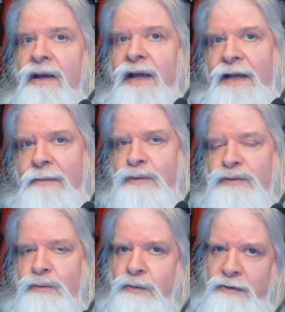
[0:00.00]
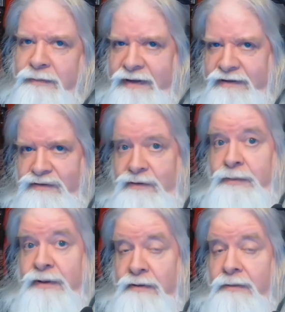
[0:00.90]
able to work magic
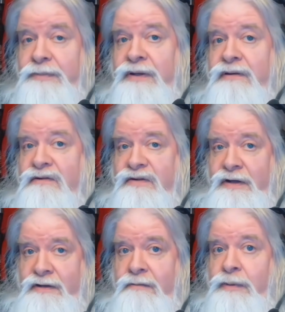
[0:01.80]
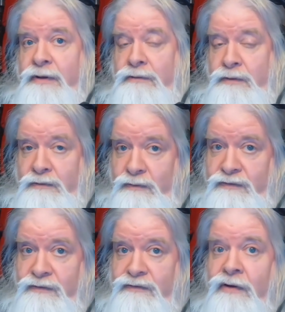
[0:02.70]
but not being detected by the Red
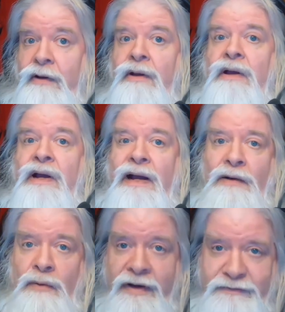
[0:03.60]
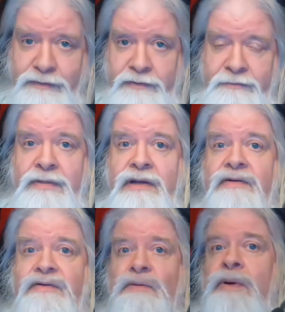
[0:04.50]
Wizards. However,
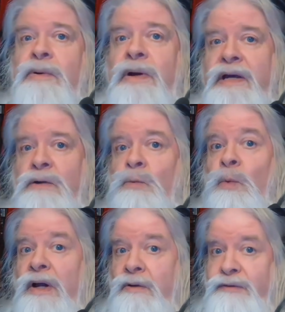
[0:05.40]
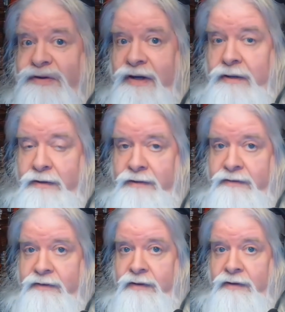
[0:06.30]
because Aeraera had a wild talent,
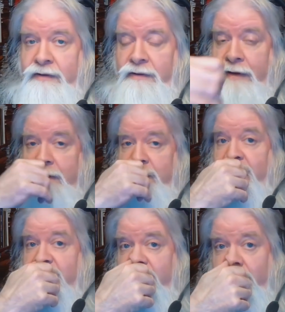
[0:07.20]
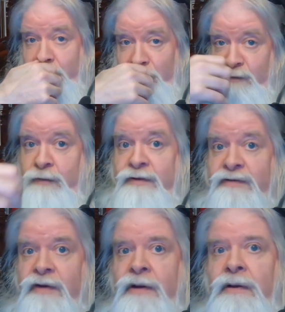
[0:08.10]
like she's a sorceress,
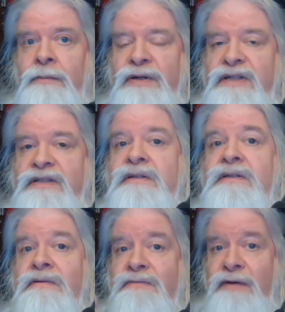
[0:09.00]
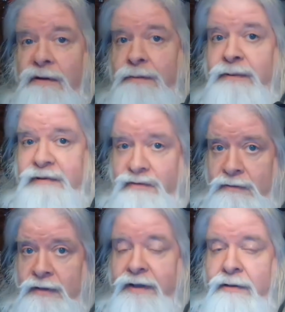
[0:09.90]
but it didn't develop
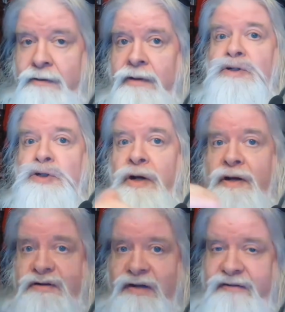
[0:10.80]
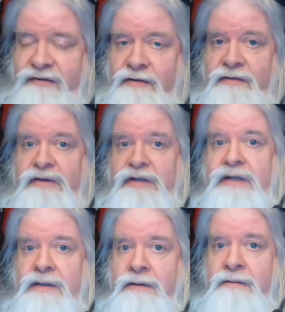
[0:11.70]
until later, she got tested as a kid,